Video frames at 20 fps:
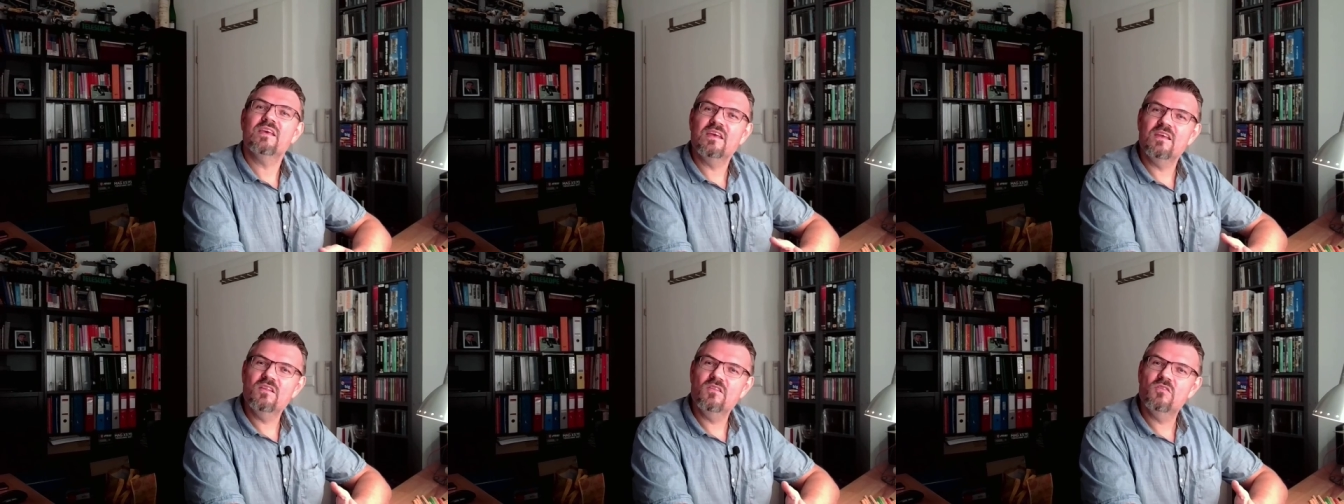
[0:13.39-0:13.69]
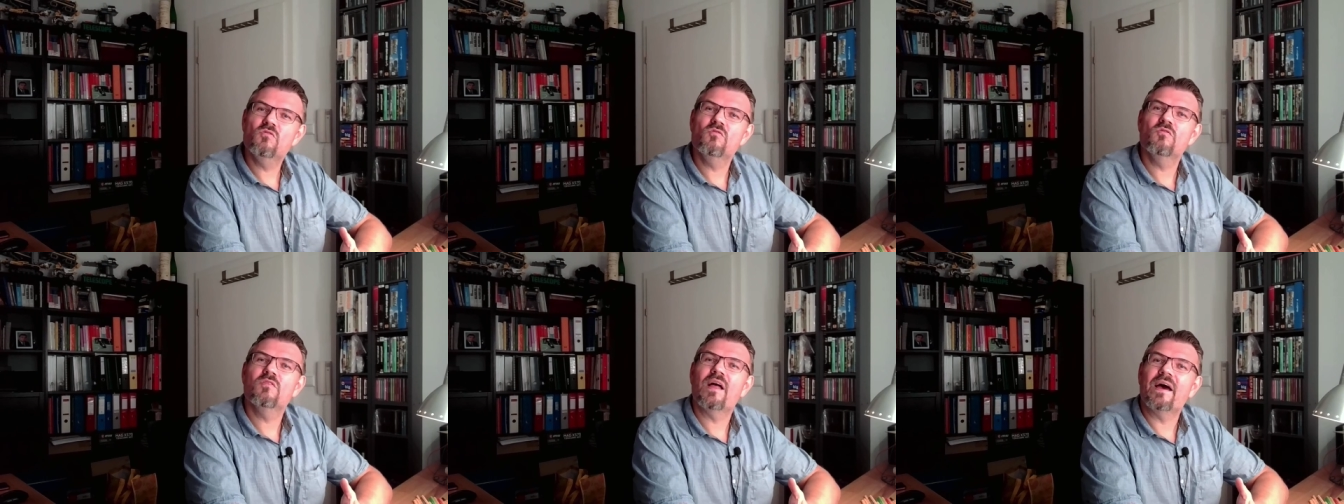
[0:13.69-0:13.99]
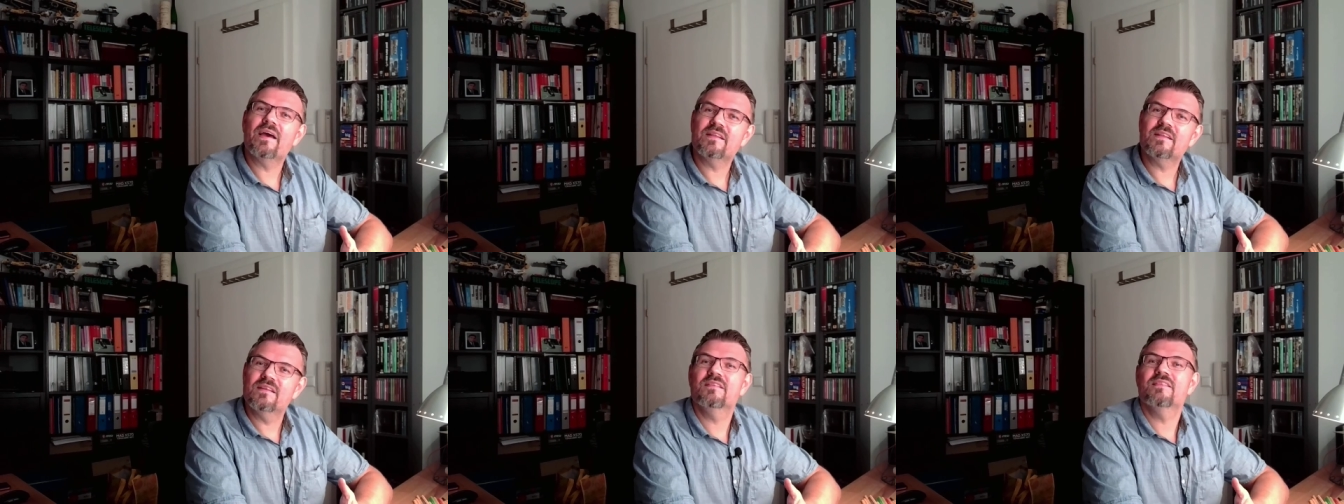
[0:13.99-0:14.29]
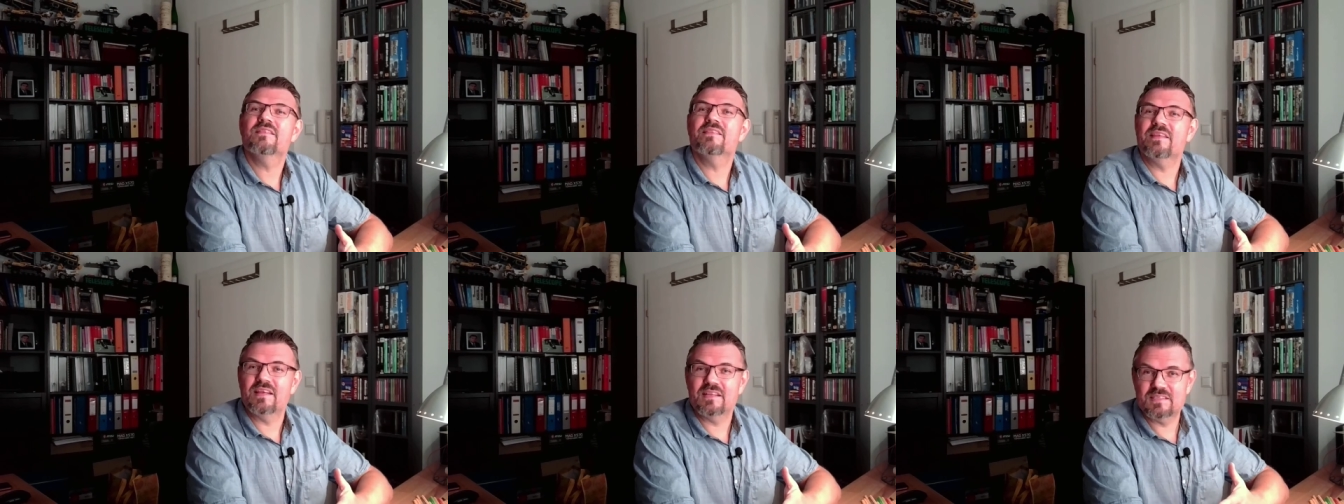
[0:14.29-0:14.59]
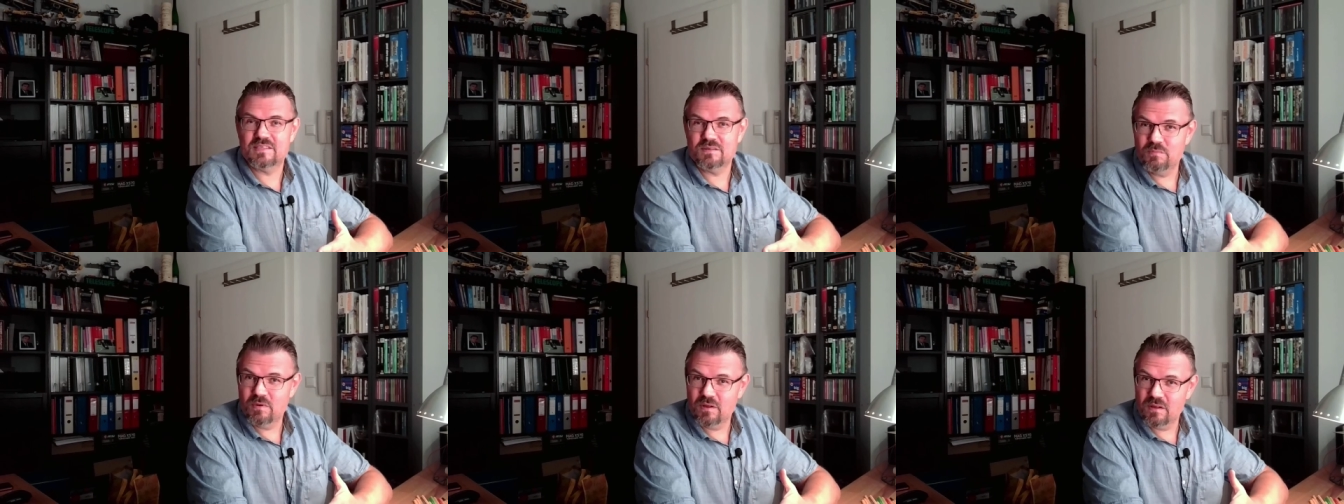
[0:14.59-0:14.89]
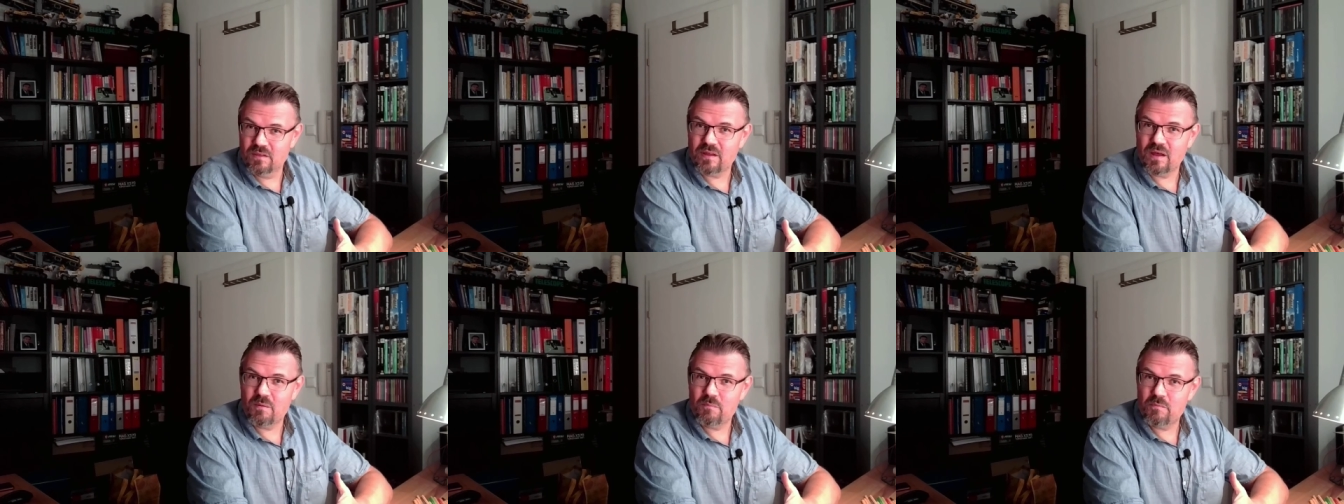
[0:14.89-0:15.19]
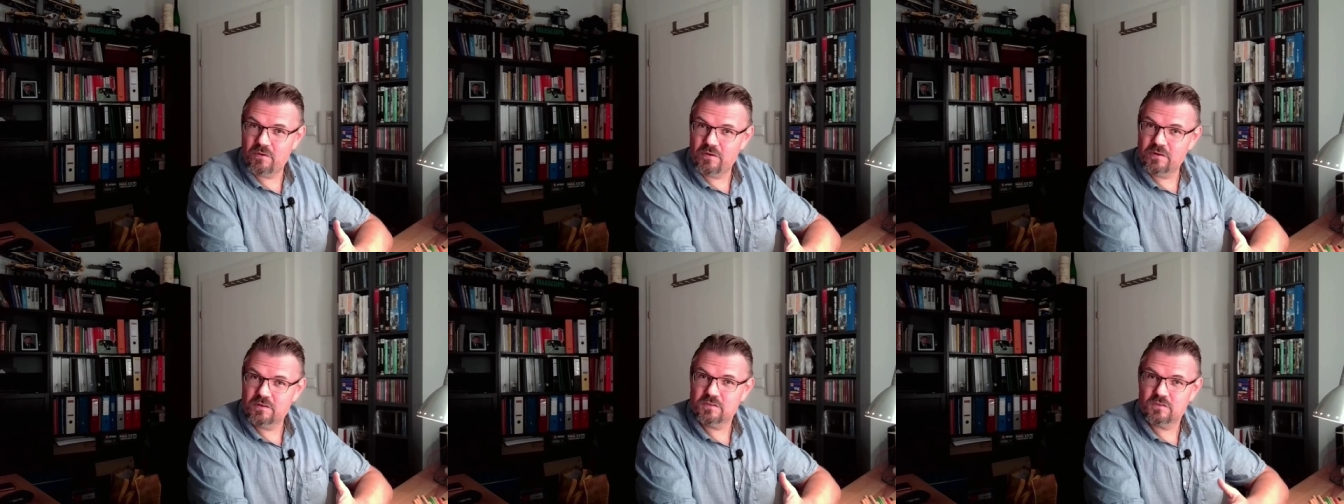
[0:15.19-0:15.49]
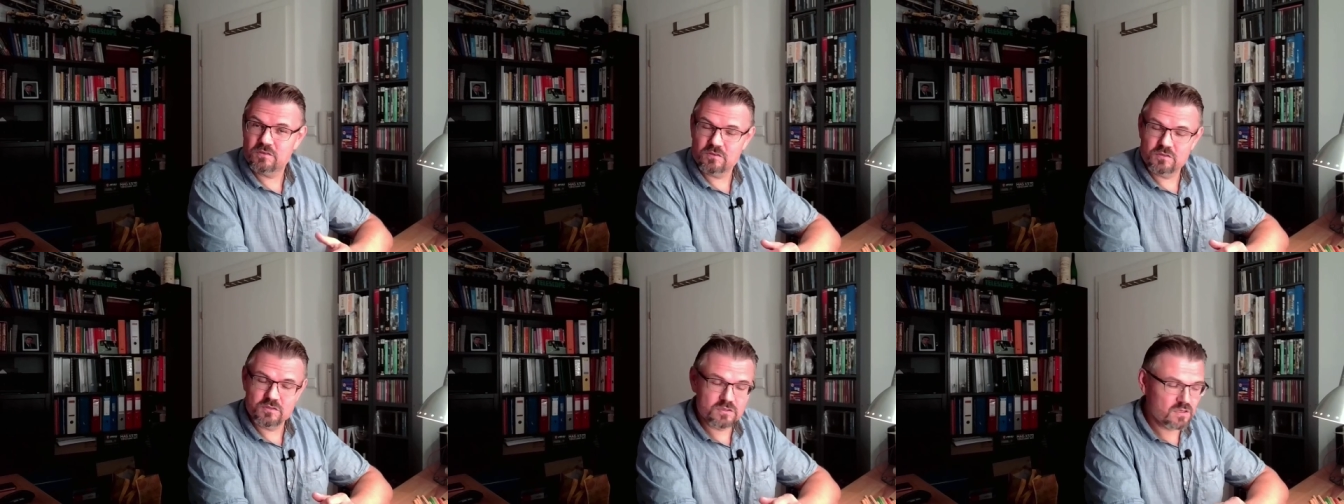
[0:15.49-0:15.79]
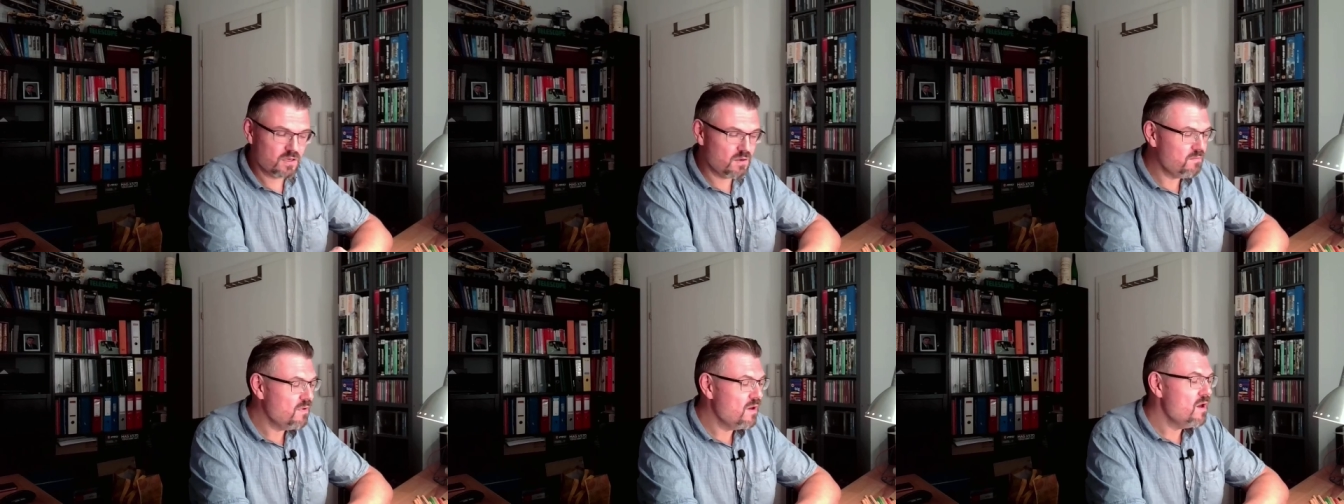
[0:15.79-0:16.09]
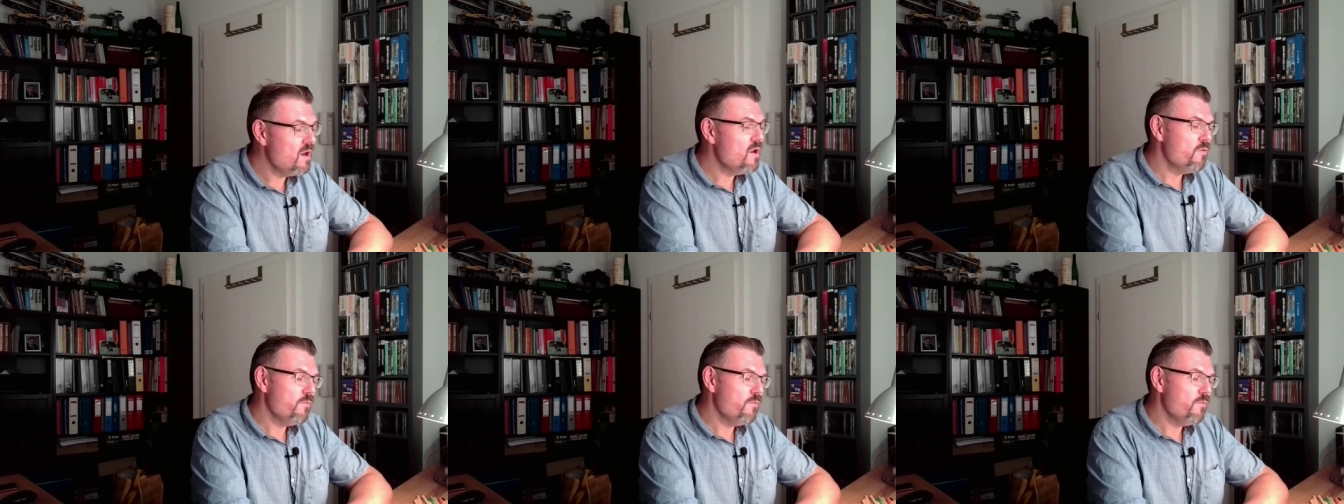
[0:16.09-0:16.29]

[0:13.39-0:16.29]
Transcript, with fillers: into like the decimal numbering system.